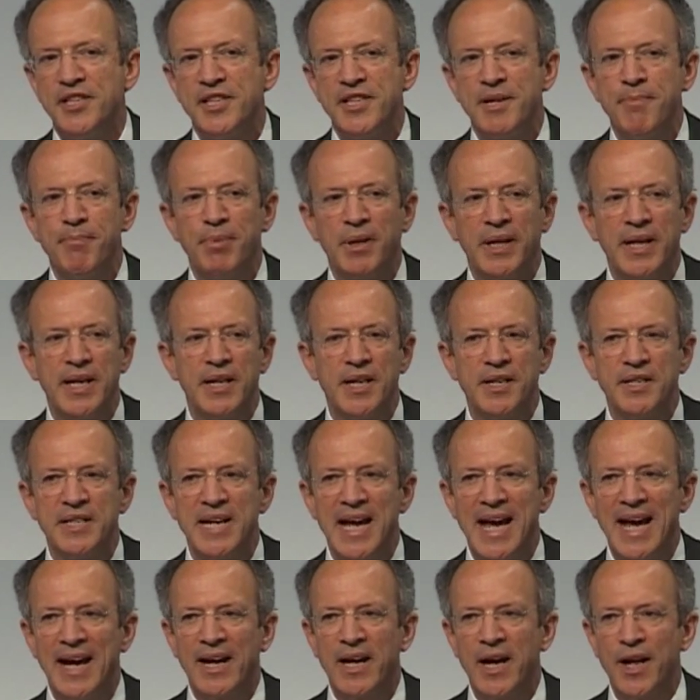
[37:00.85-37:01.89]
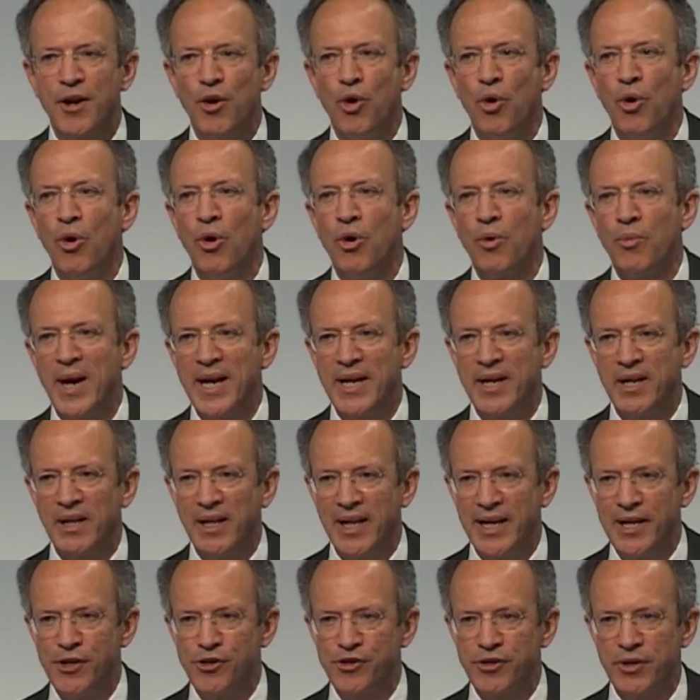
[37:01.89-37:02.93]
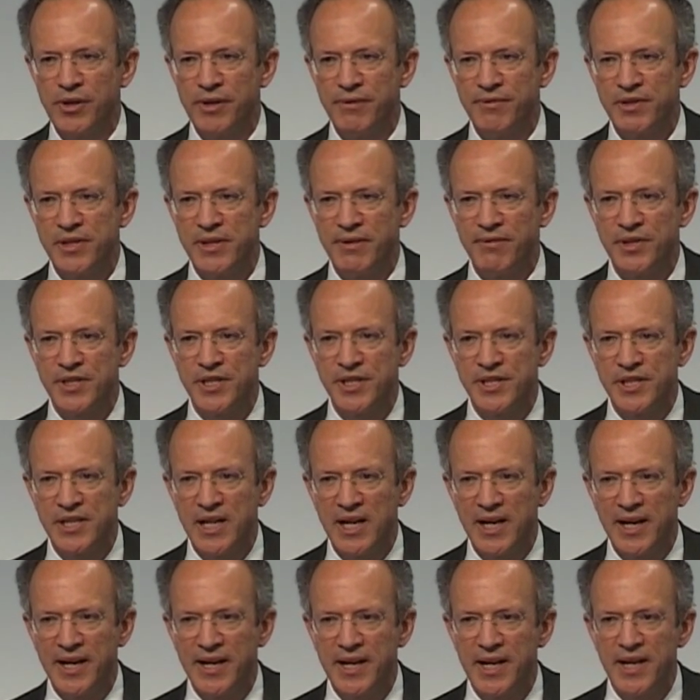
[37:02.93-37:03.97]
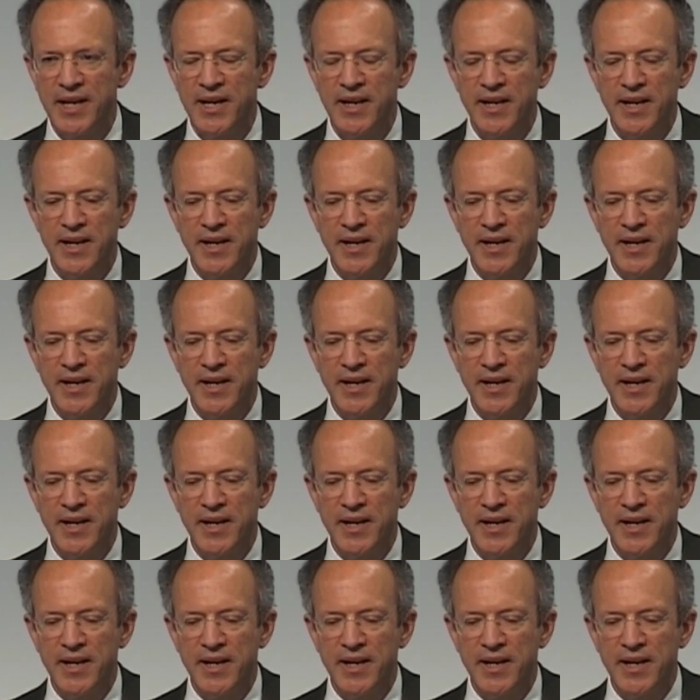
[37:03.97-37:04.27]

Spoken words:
simply an attack on all regulation of civil society.